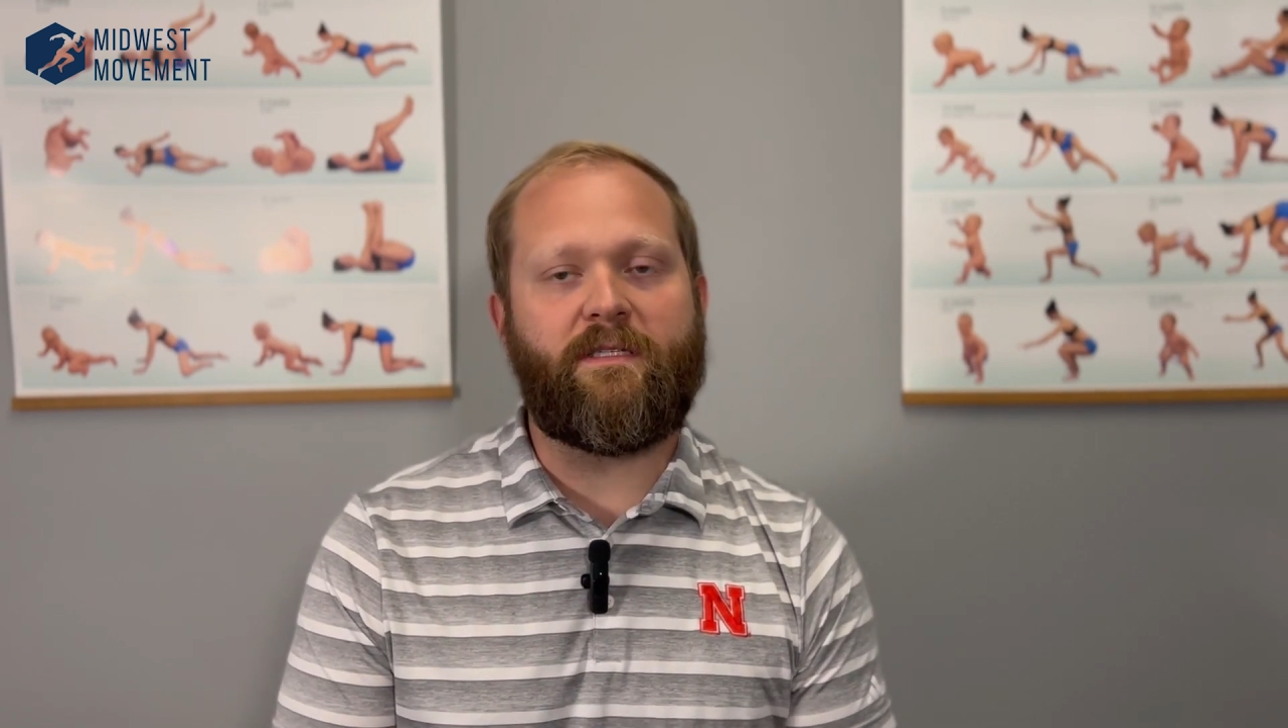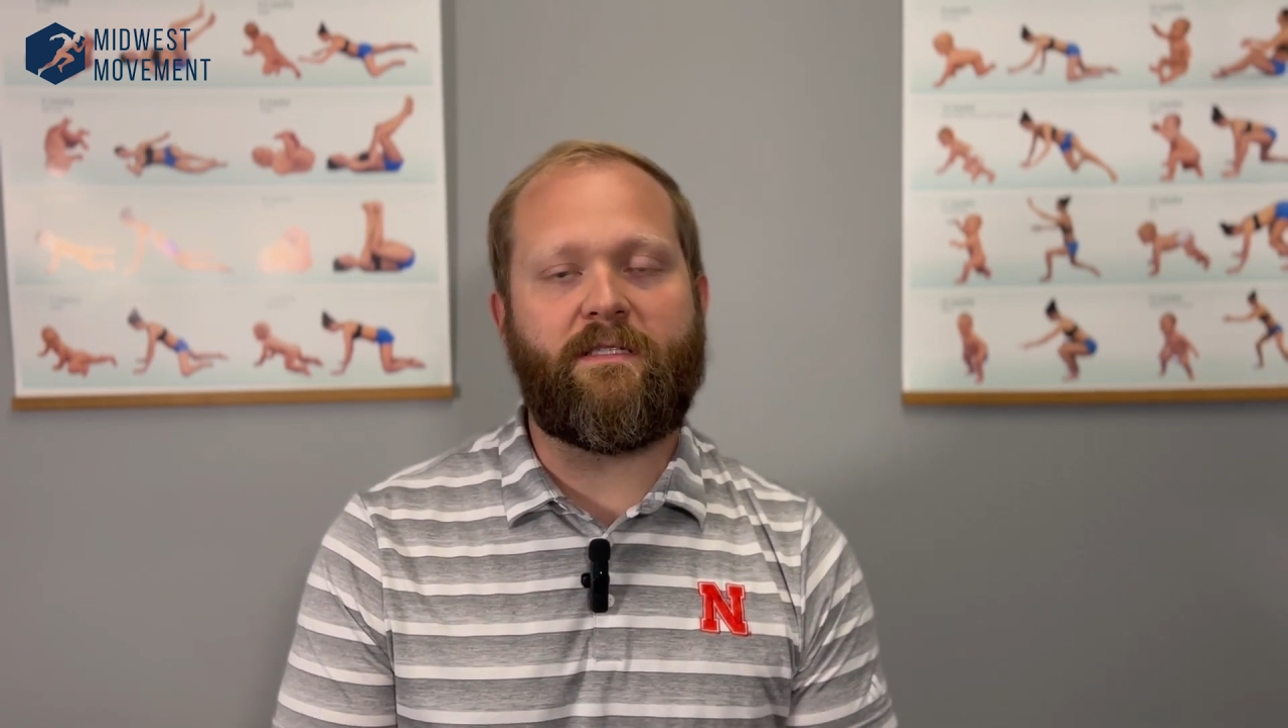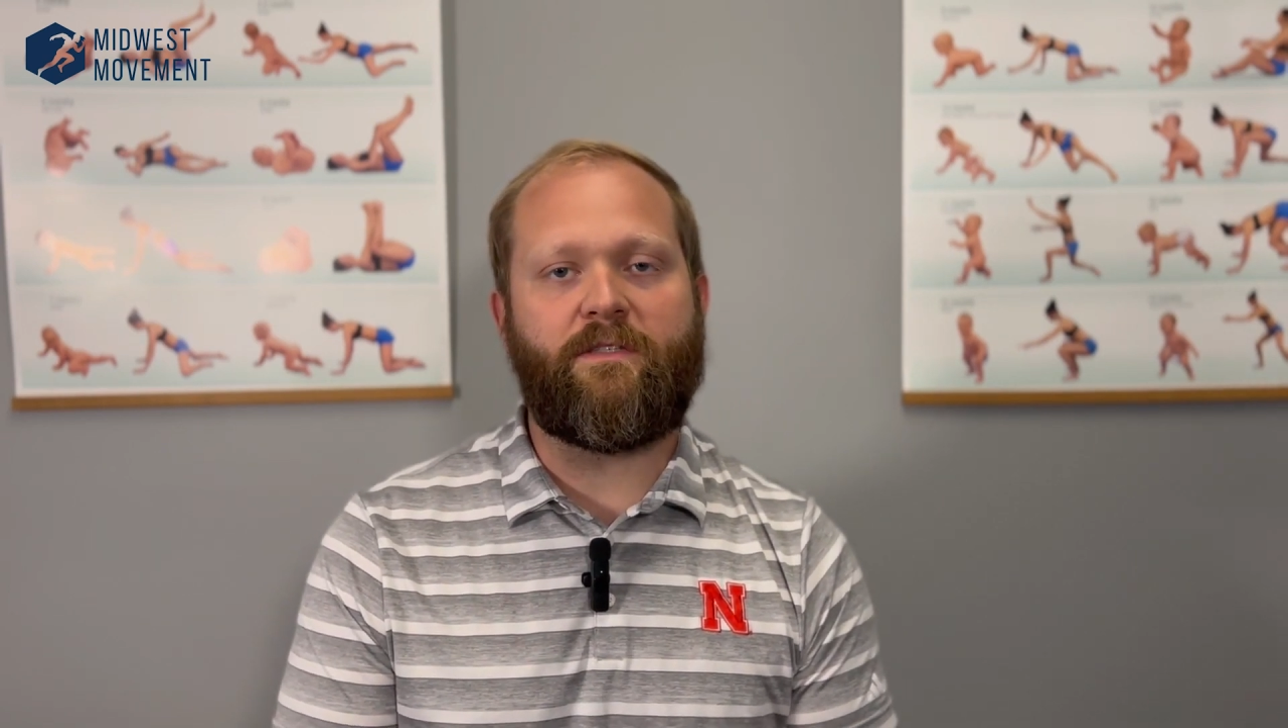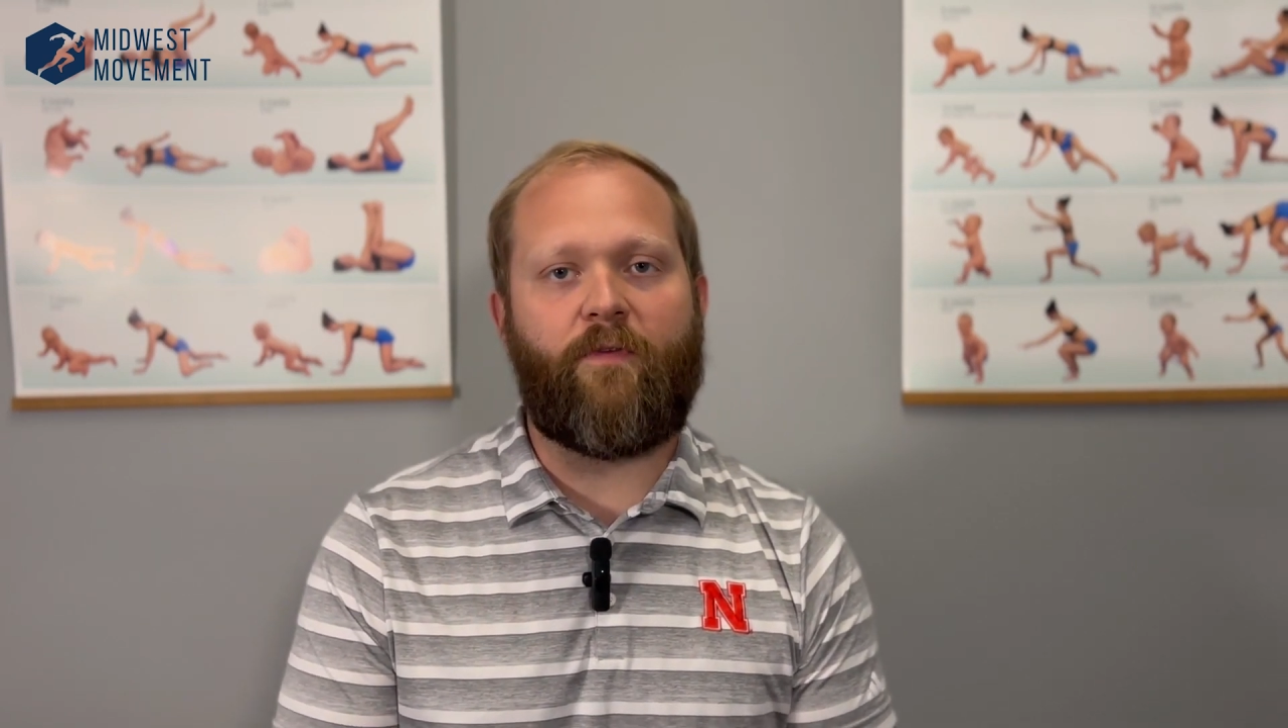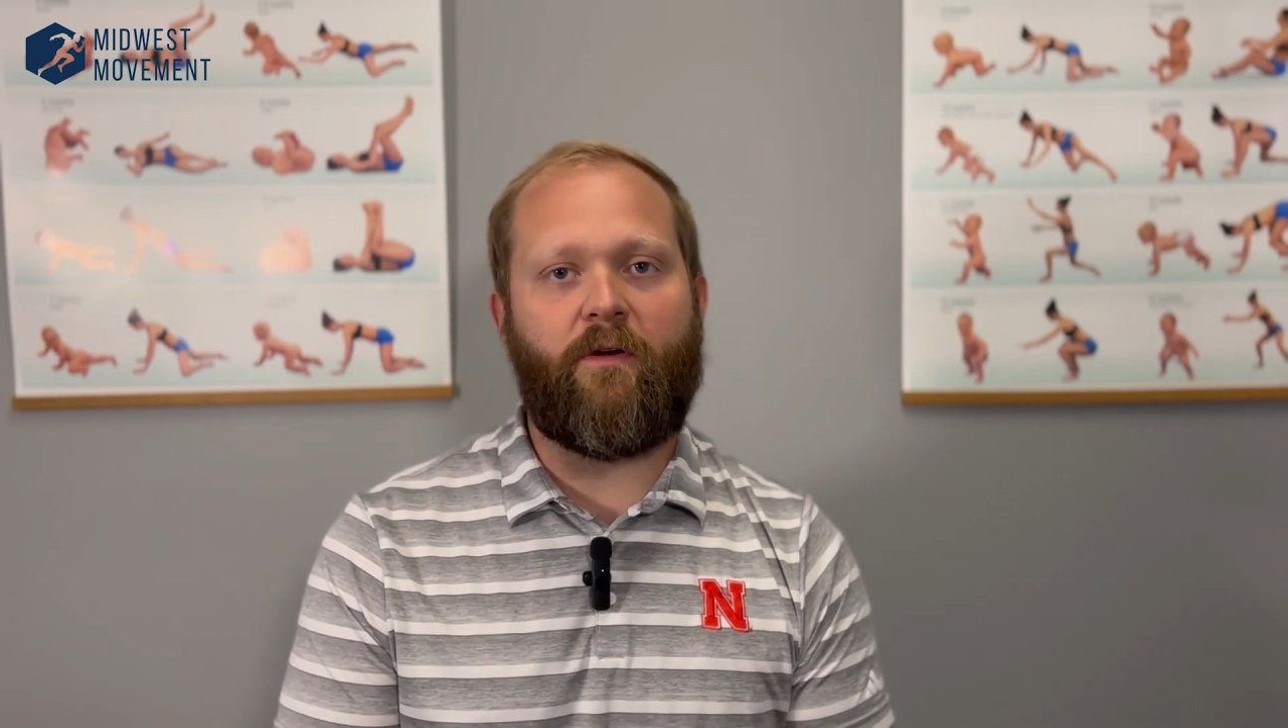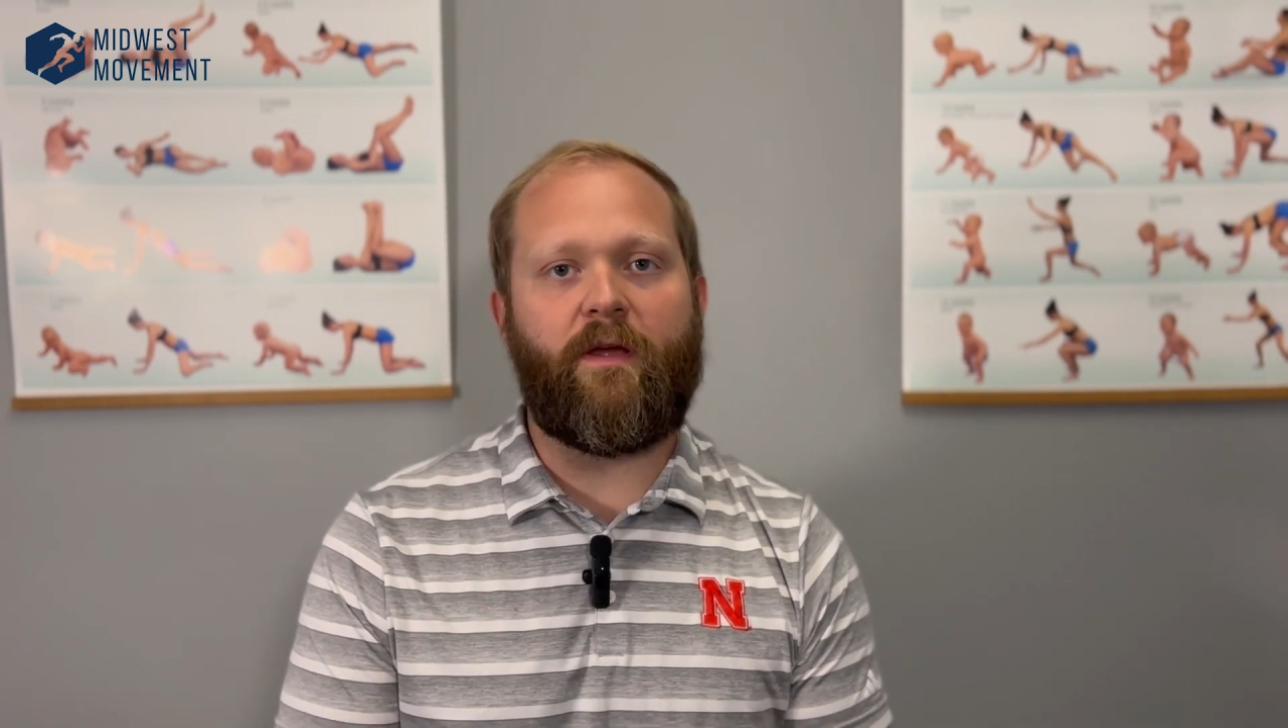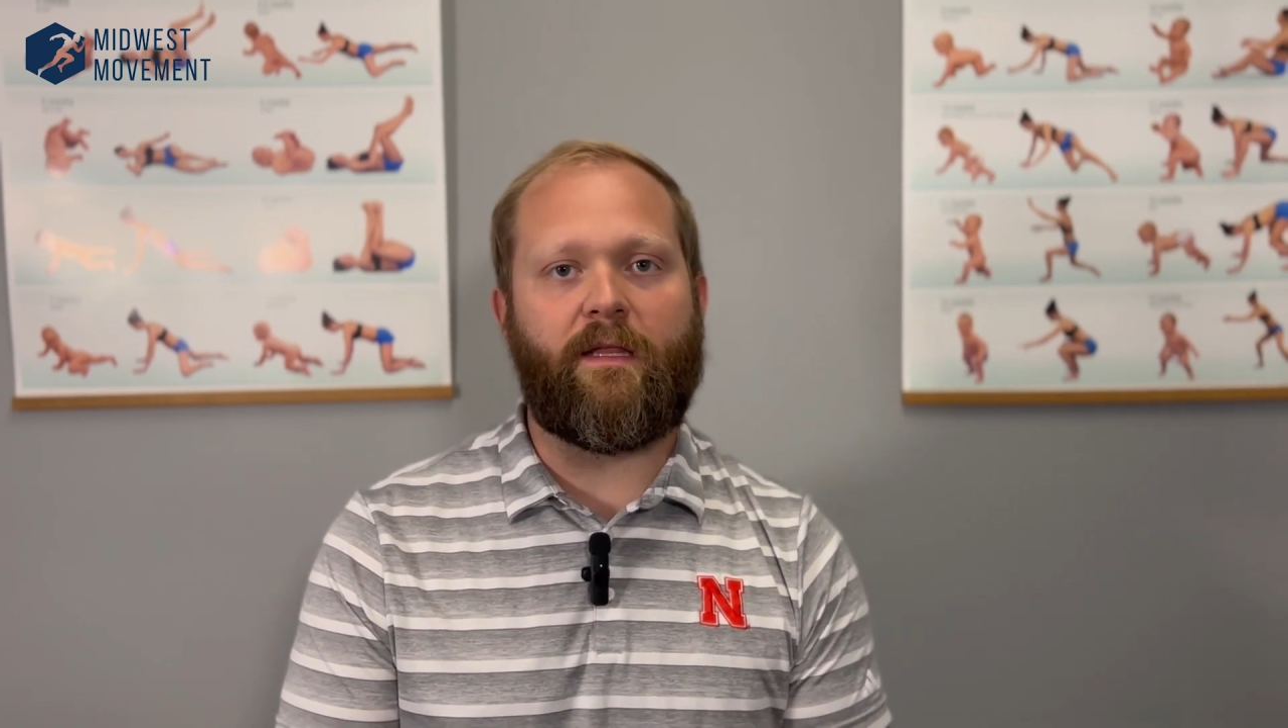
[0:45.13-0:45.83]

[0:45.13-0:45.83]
is it's very